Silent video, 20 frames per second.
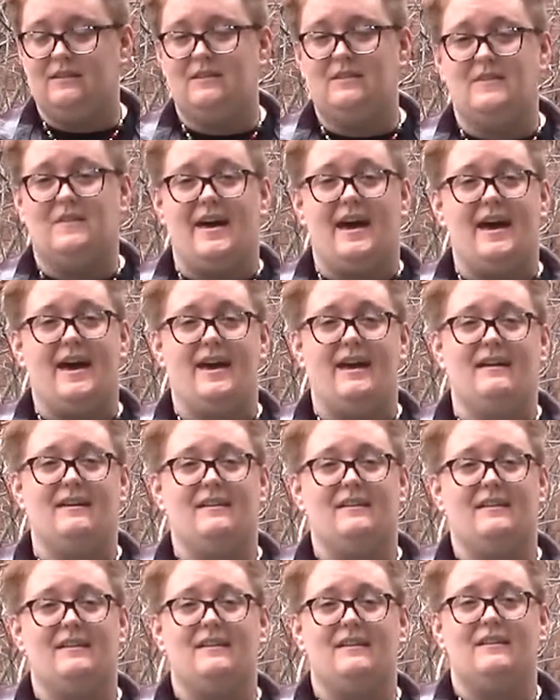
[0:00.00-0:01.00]
that
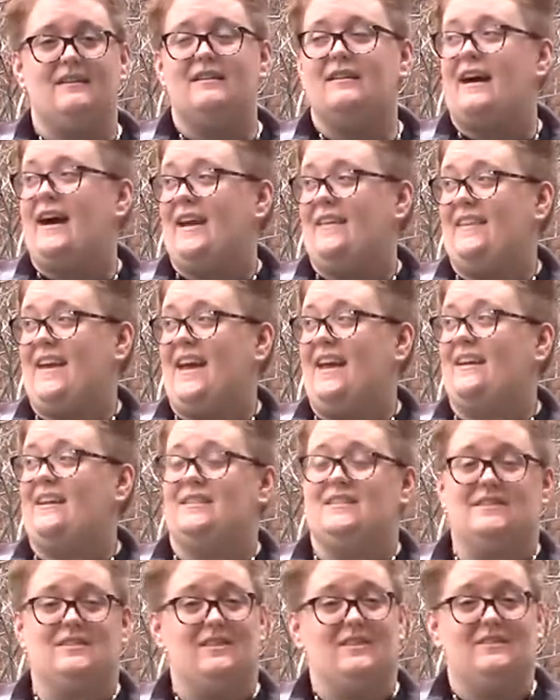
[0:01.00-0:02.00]
I like.
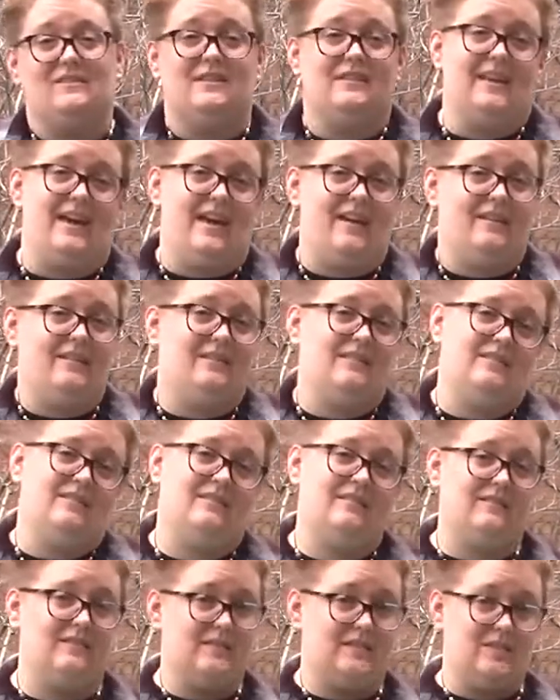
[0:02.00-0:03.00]
It's good to like
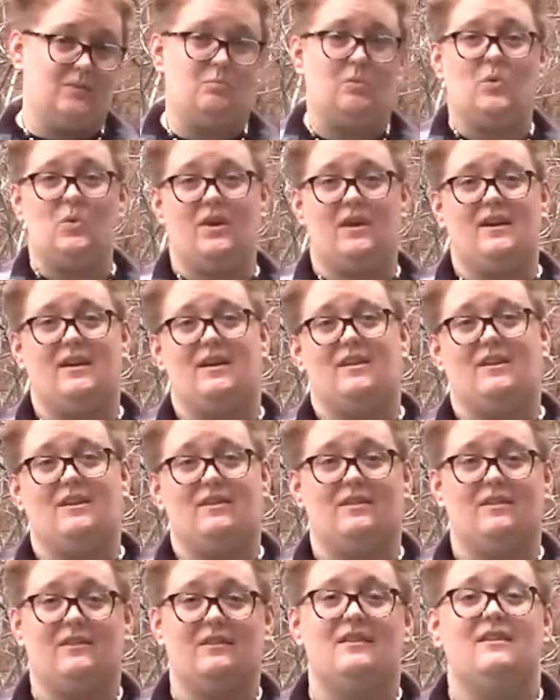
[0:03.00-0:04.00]
support your